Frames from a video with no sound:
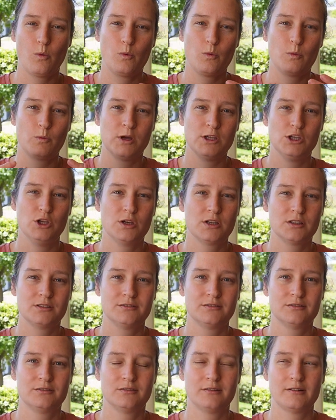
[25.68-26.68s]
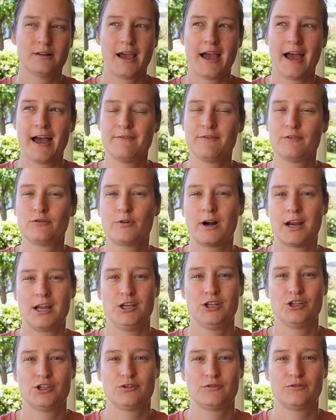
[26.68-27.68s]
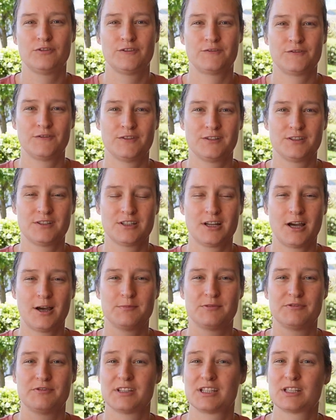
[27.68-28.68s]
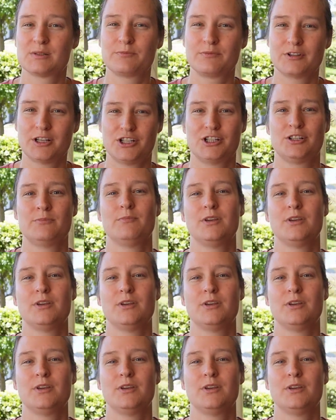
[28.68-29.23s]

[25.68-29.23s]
When you can have a range of different types of expression